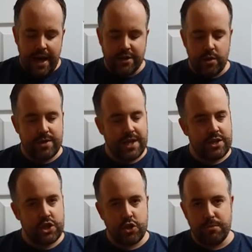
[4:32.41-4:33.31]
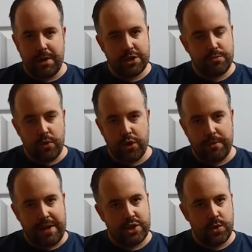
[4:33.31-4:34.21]
I don't tend to shoot much more than
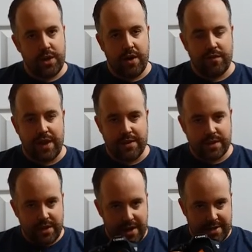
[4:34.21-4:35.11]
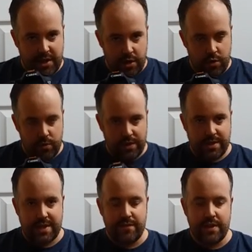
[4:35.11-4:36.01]
about 2,500 ISO with
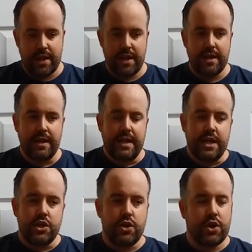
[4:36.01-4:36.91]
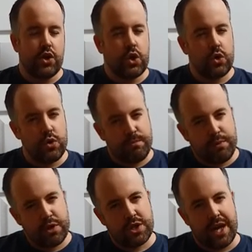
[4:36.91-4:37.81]
the 7D. You could
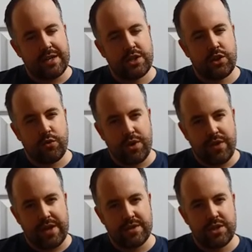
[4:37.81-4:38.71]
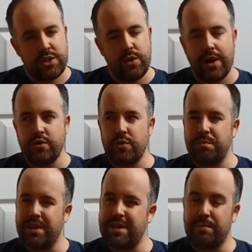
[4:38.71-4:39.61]
push that to
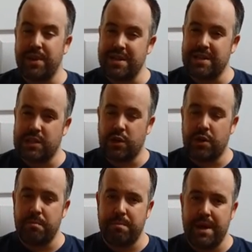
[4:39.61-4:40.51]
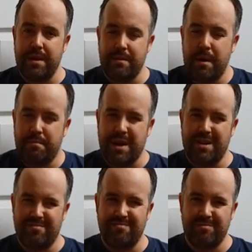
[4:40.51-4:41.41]
3,200, but it, but it does look a bit a
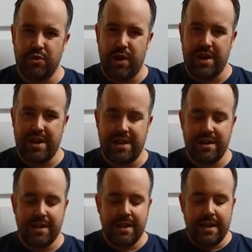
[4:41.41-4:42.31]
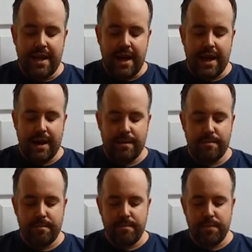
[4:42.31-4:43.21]
bit grainy.
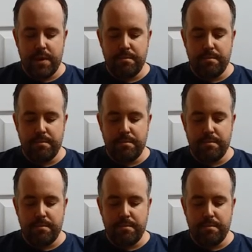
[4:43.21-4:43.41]
Um,